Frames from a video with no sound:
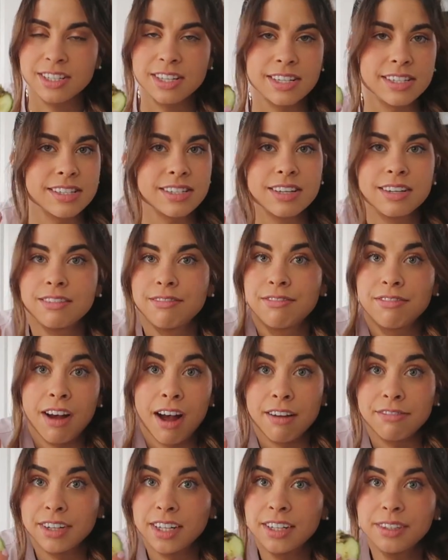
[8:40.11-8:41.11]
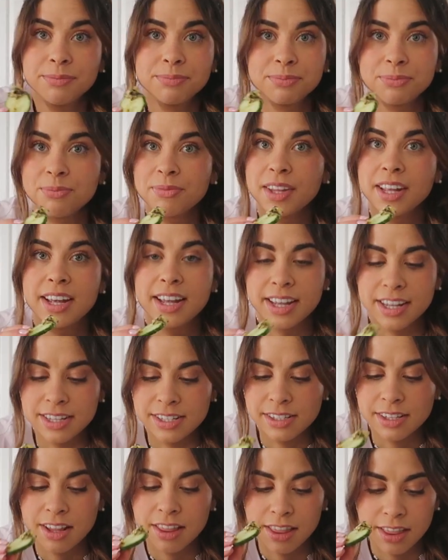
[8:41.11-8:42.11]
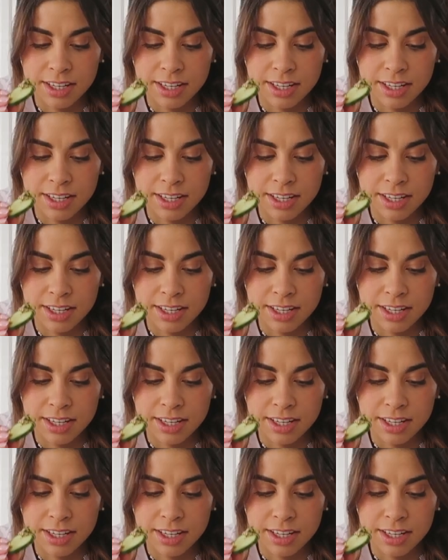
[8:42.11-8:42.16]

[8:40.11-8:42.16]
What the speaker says: This fava is